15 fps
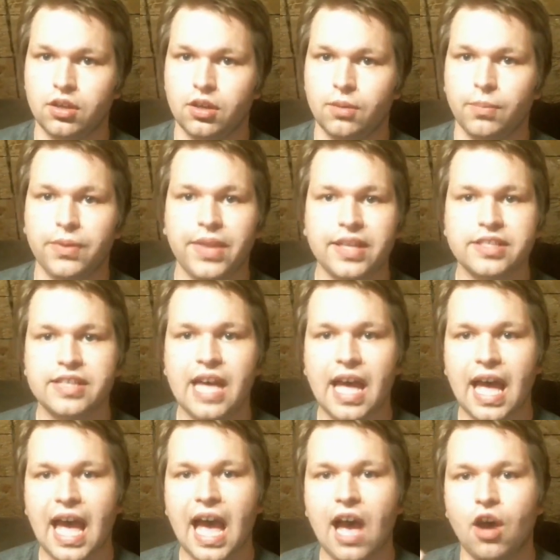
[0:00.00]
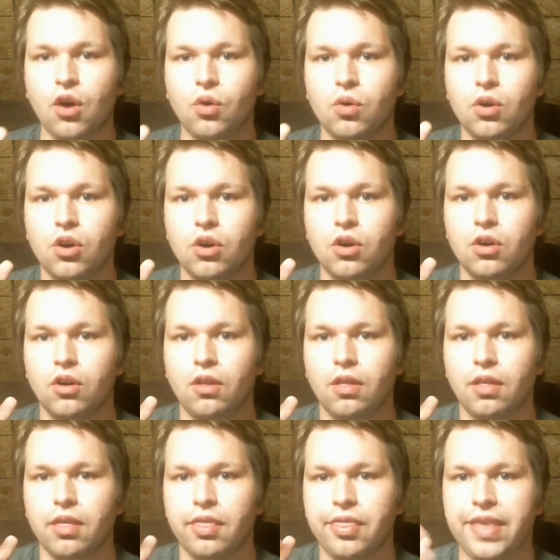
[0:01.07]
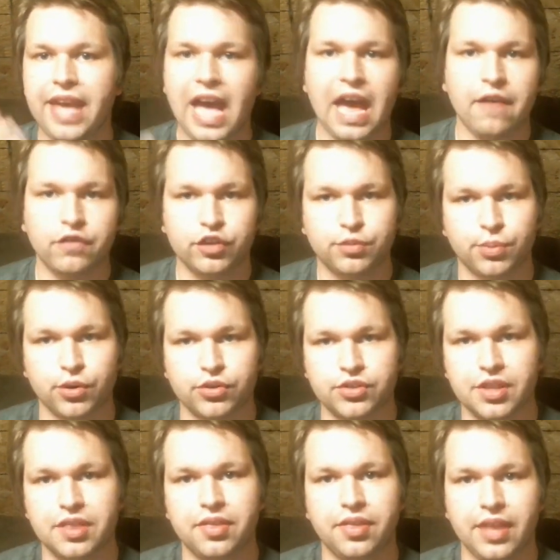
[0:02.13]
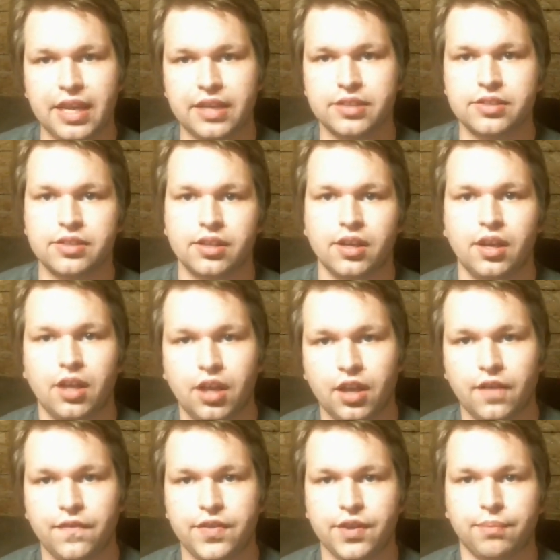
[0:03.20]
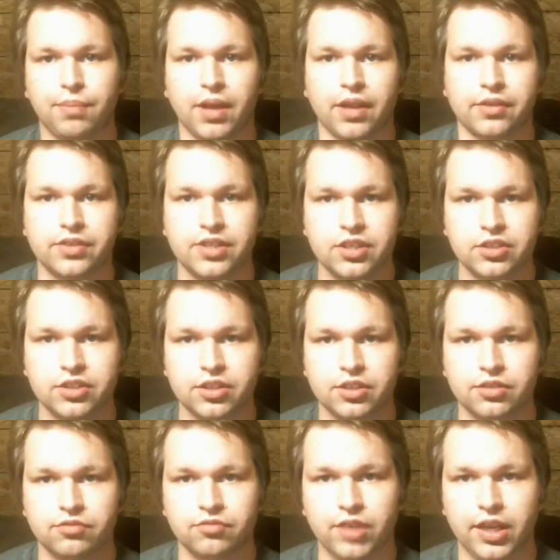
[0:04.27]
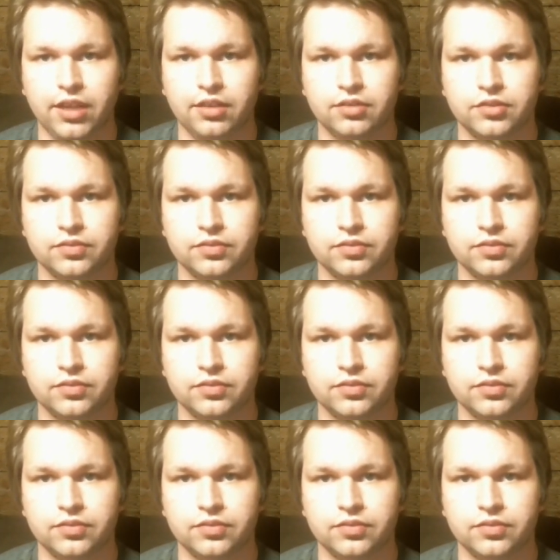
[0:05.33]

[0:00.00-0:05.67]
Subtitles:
But that's not how the average person thinks of their politician, right?